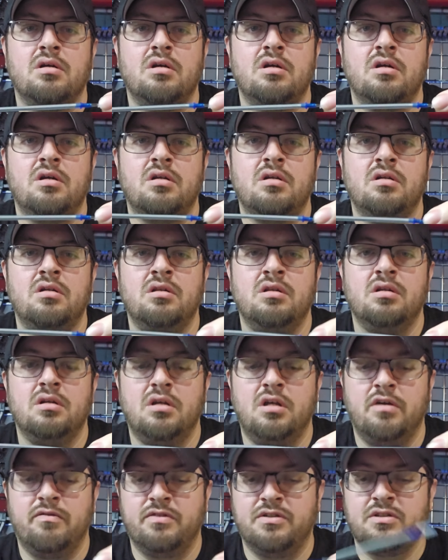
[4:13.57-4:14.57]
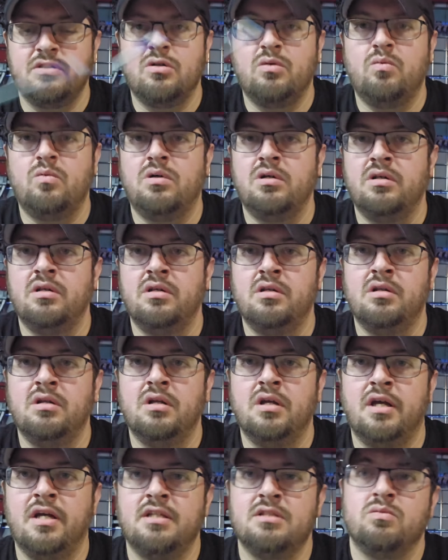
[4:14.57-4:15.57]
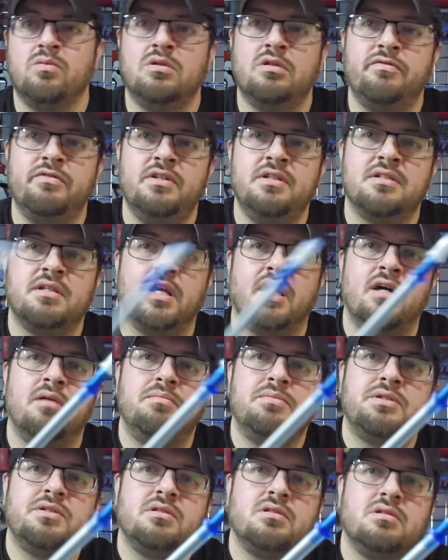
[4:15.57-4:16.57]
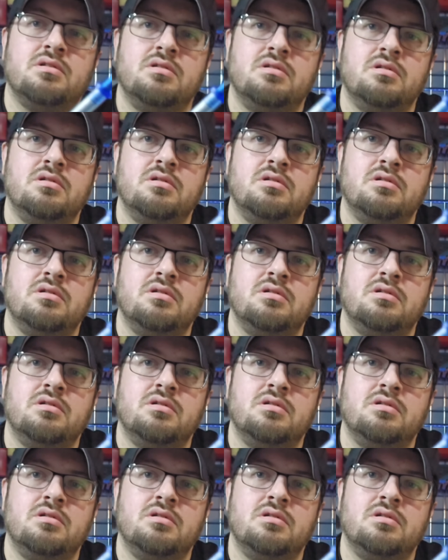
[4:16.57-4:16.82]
And every single one has one of these caps.